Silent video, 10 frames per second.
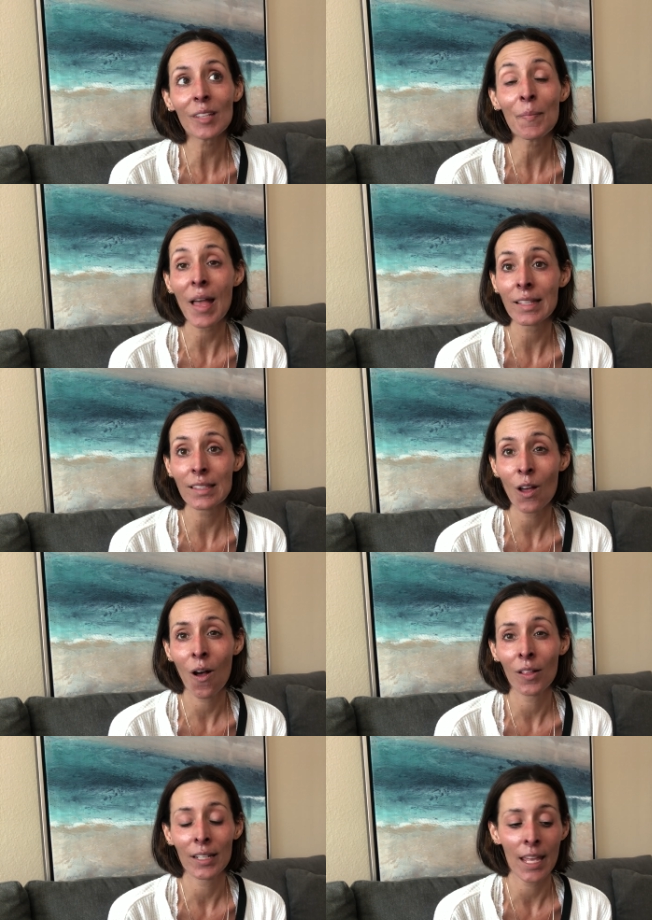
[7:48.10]
past the
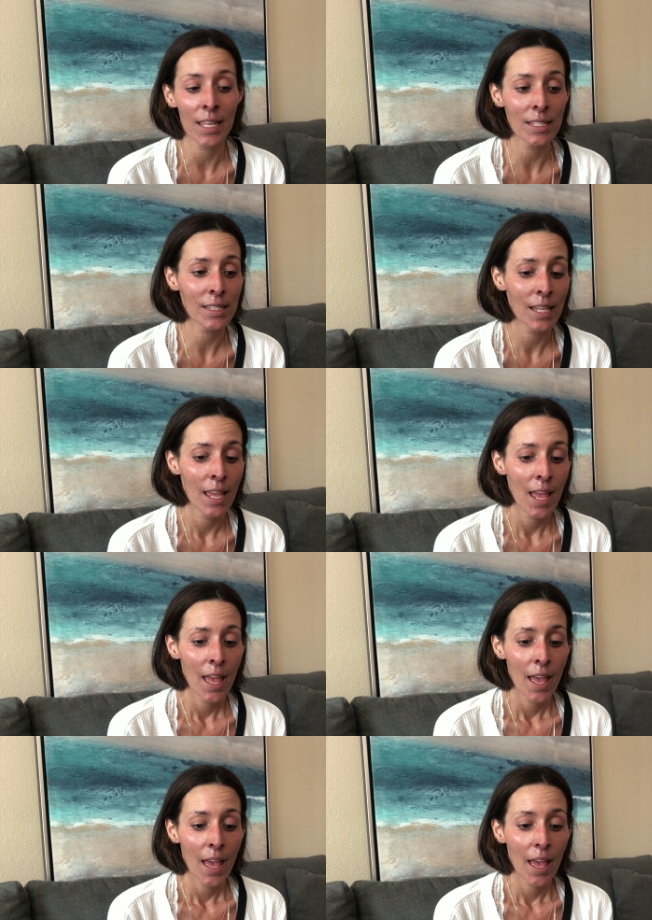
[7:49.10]
holidays.
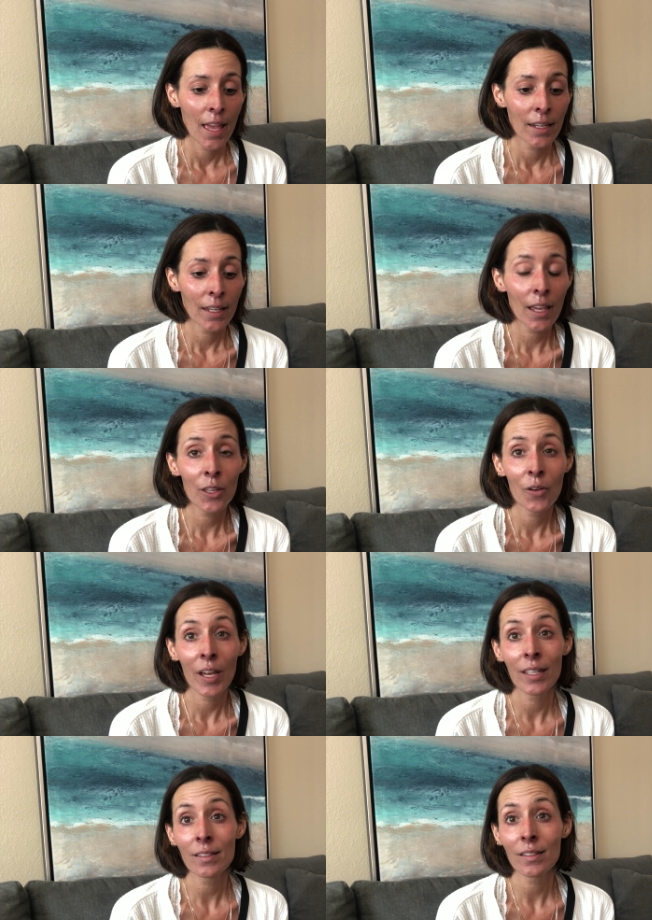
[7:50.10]
And yeah, you
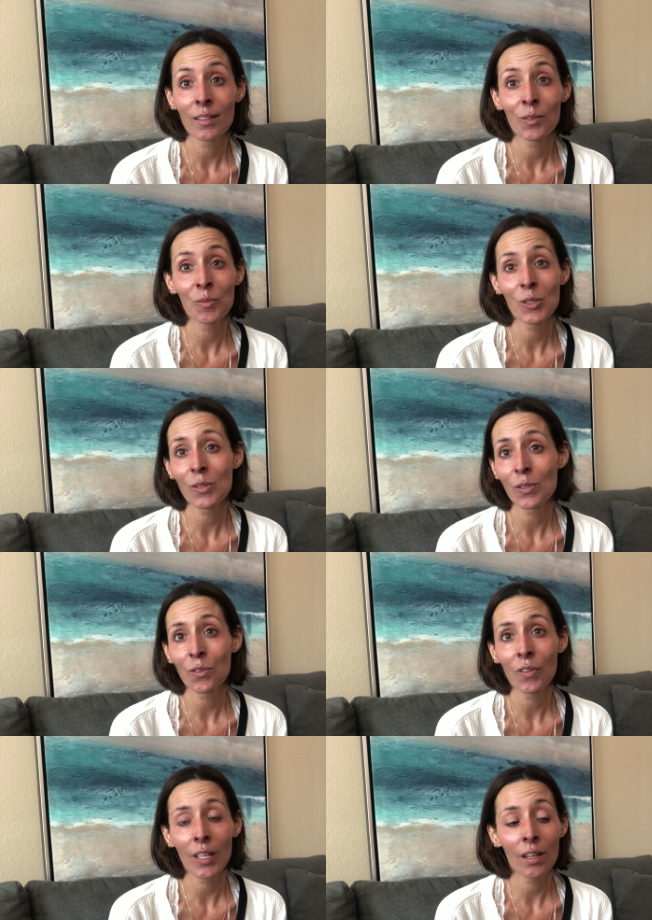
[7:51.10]
guys, you know, I'm just
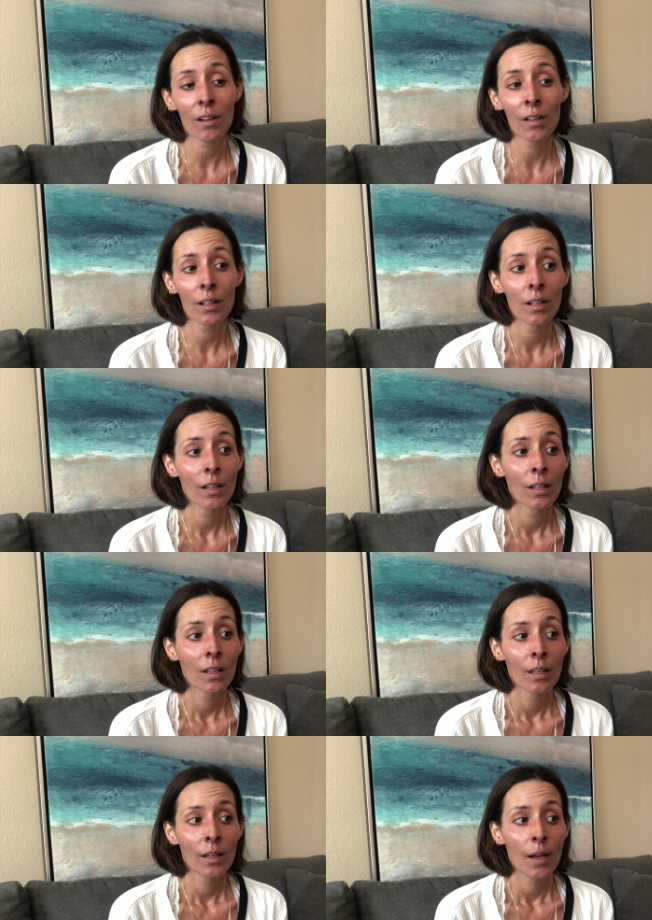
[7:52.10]
over here
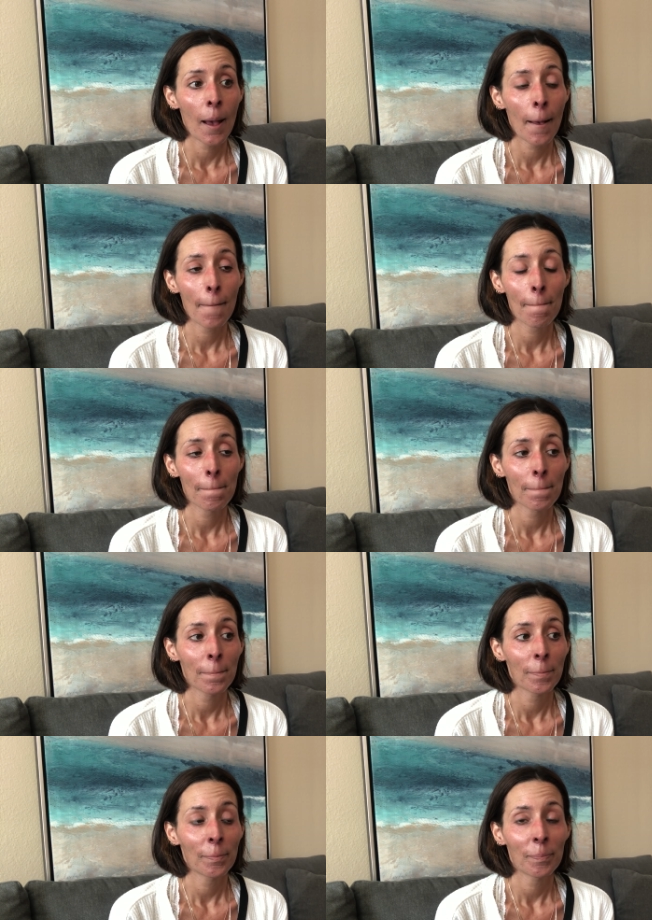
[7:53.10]
um,
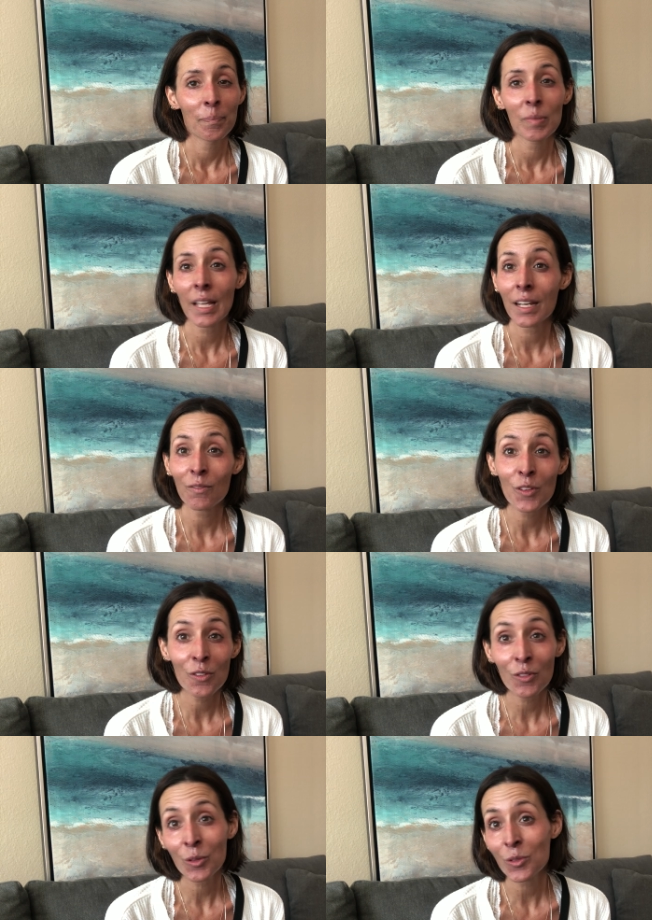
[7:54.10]
planning for the
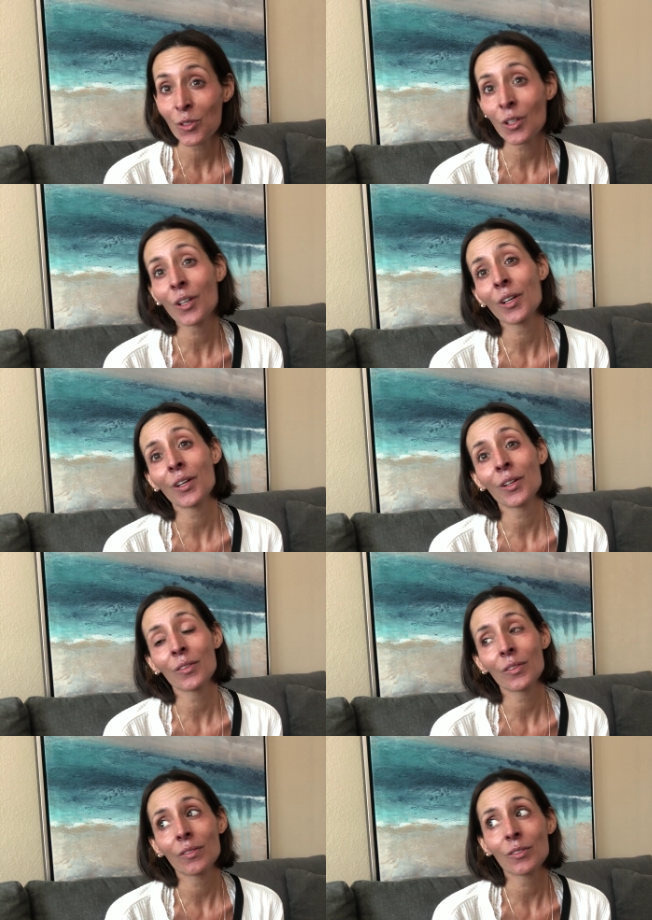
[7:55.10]
future,
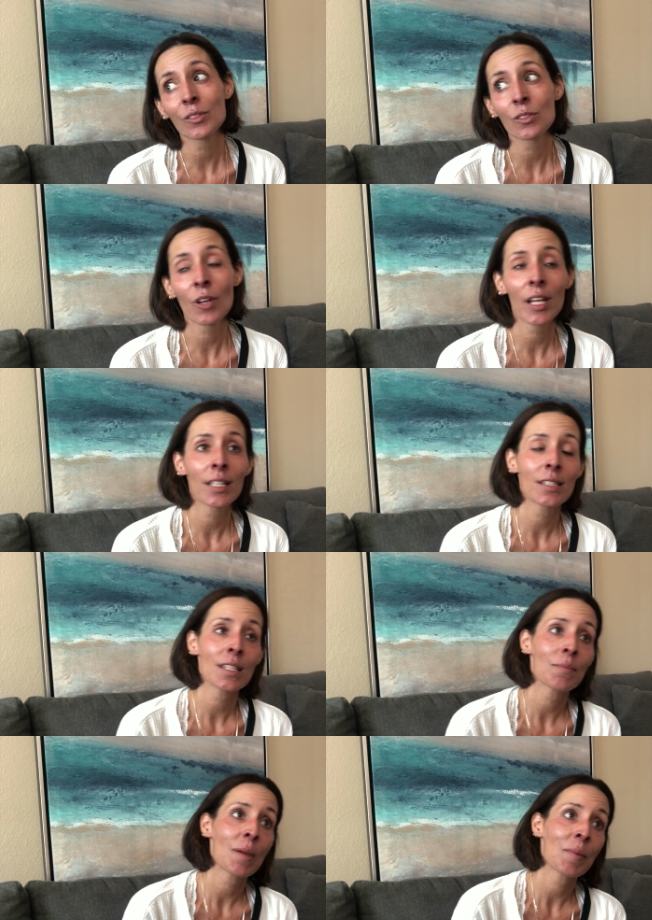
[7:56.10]
trying to
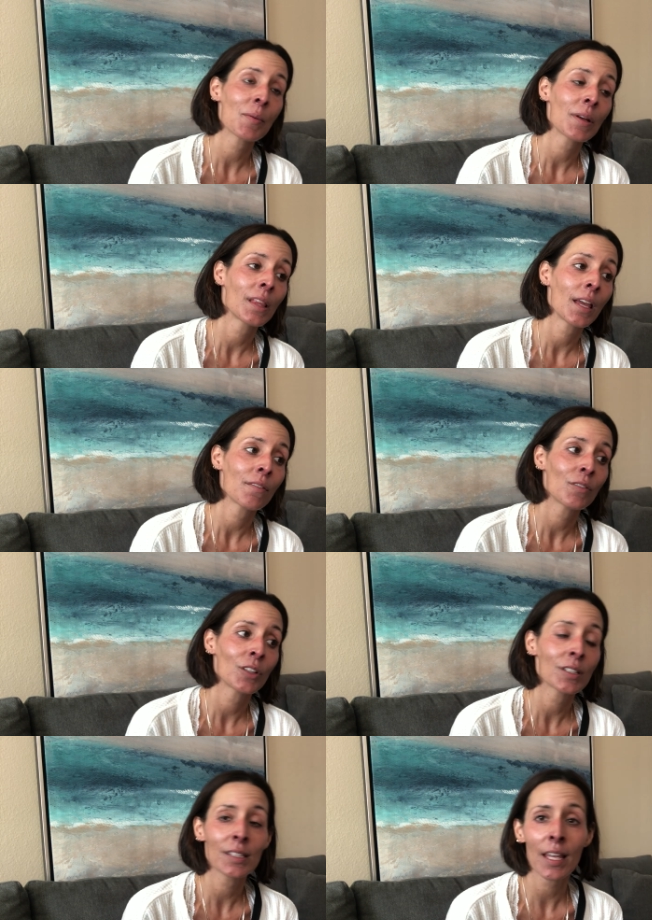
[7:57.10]
see maybe what life
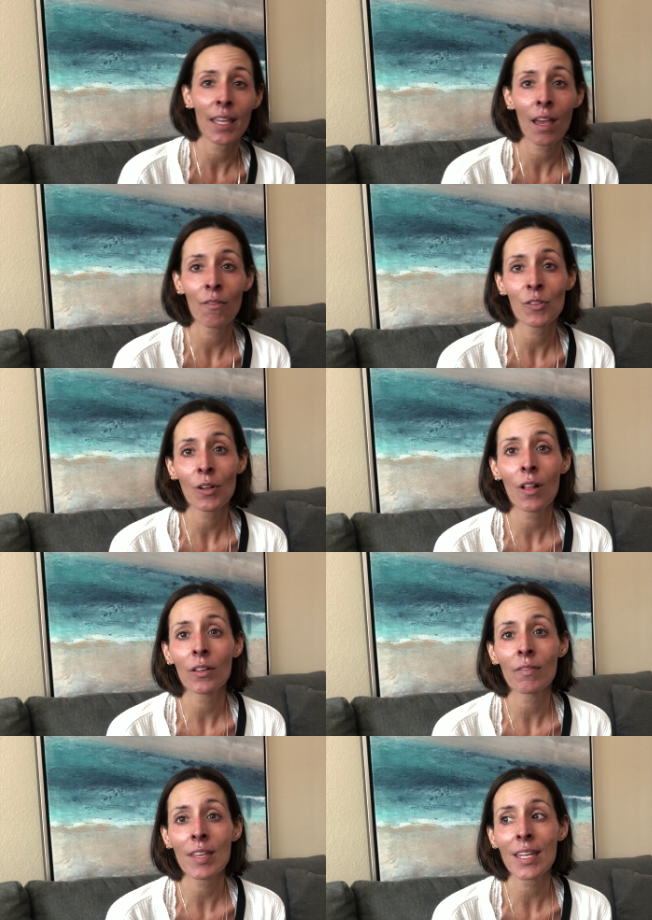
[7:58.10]
looks like after all
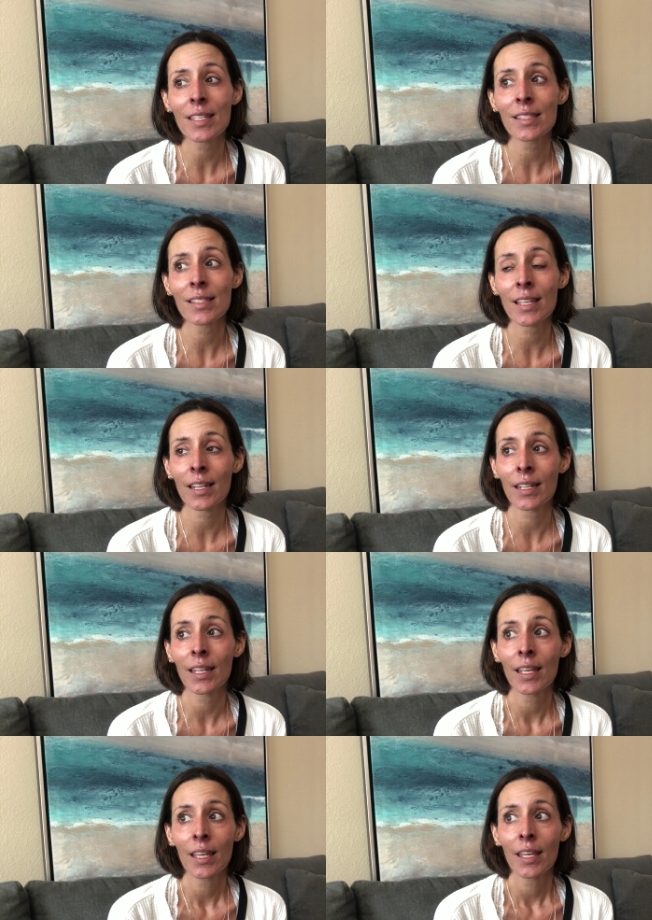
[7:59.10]
of this and
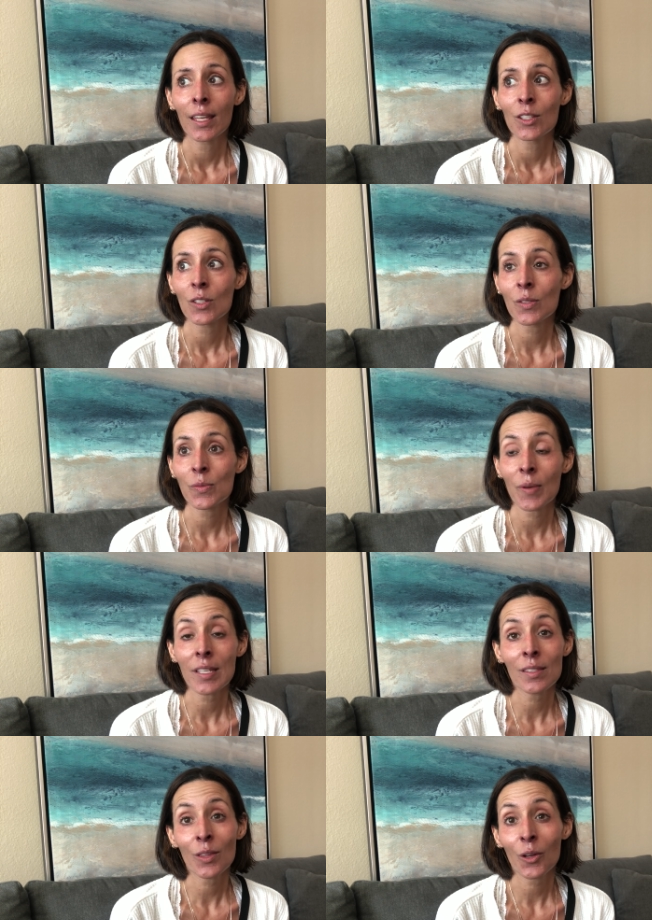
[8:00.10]
just
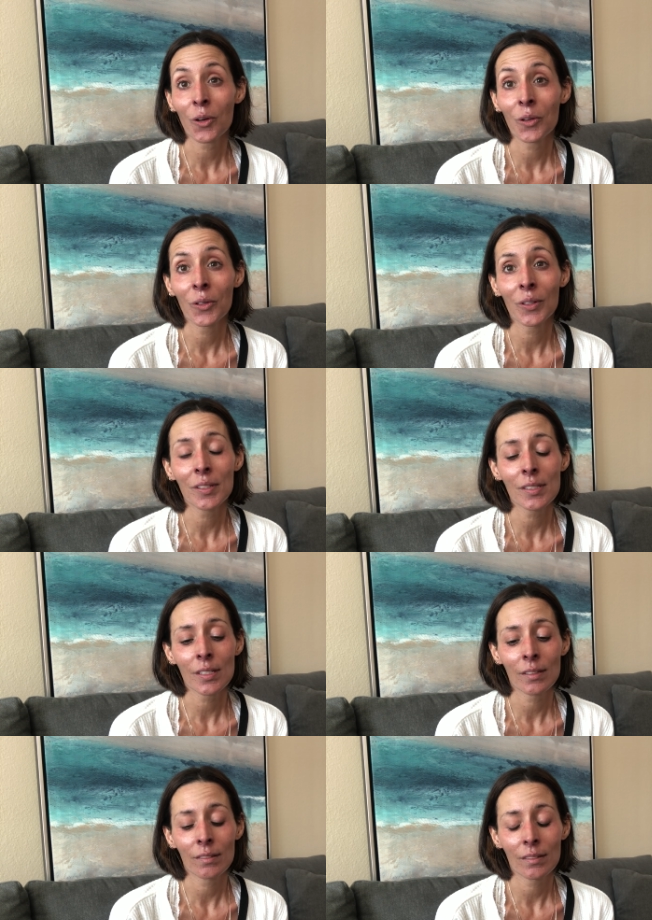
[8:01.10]
raising the girls
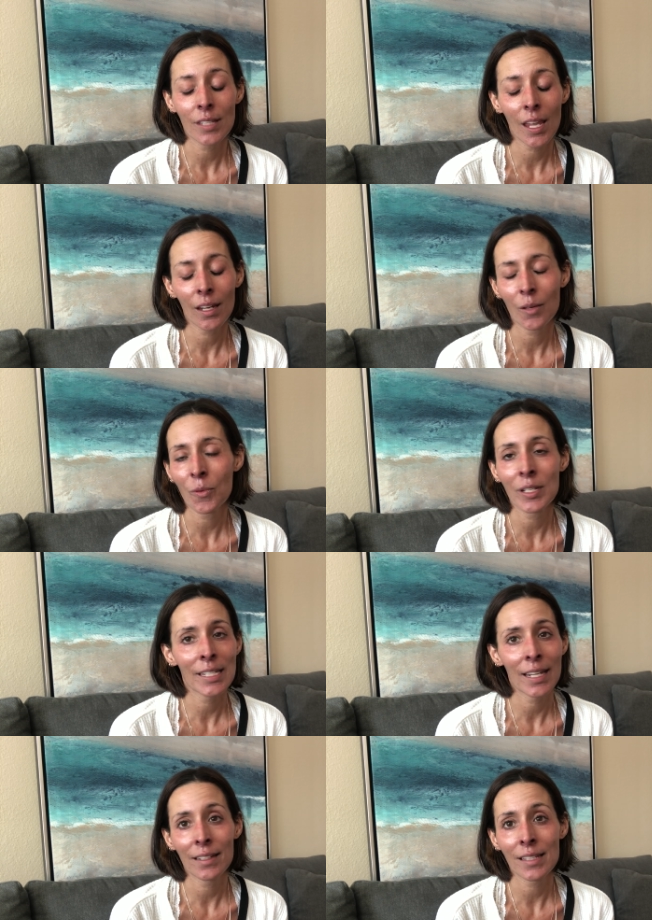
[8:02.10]
and taking it one
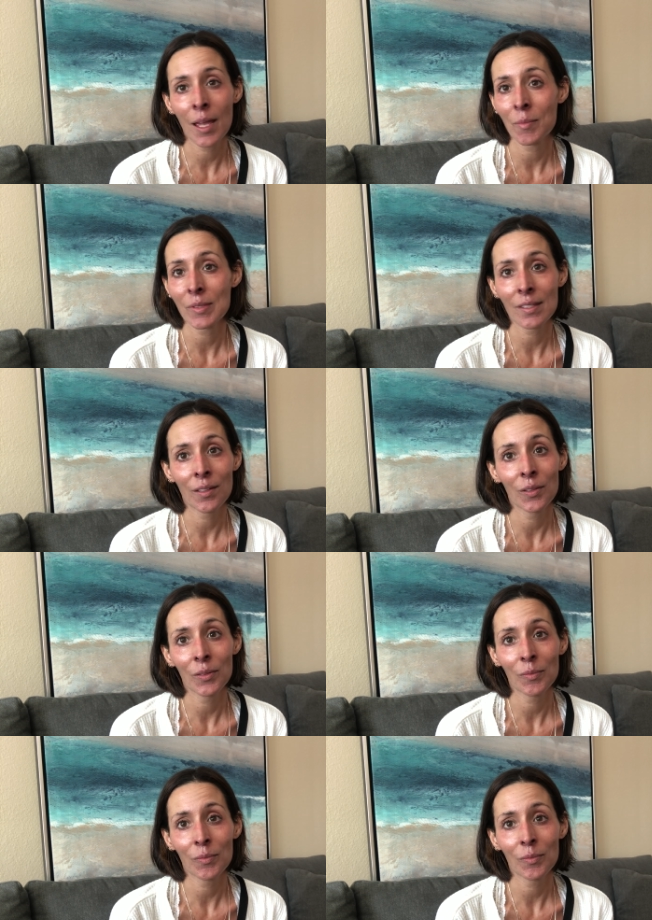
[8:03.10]
day at a time still.